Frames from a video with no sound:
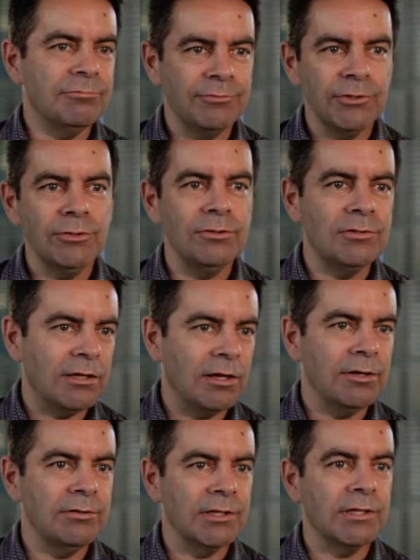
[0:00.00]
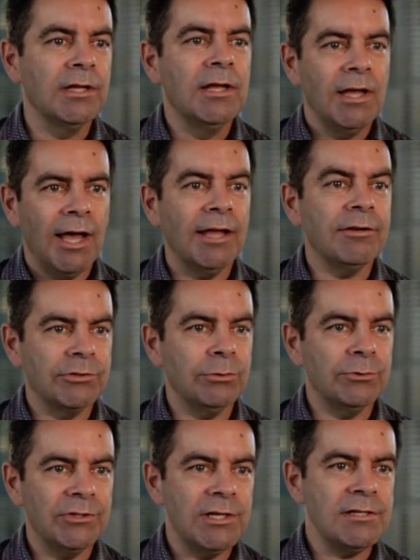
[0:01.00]
the food, clothing, and of
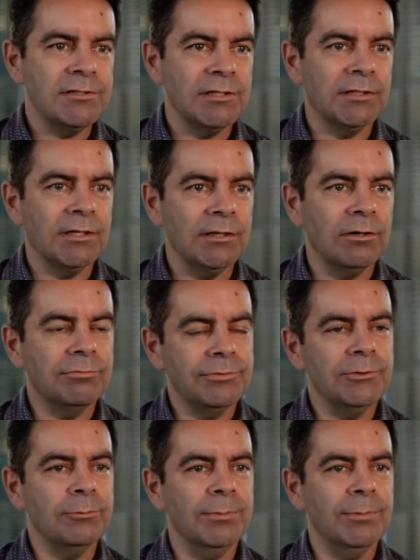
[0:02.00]
course heating and our fuel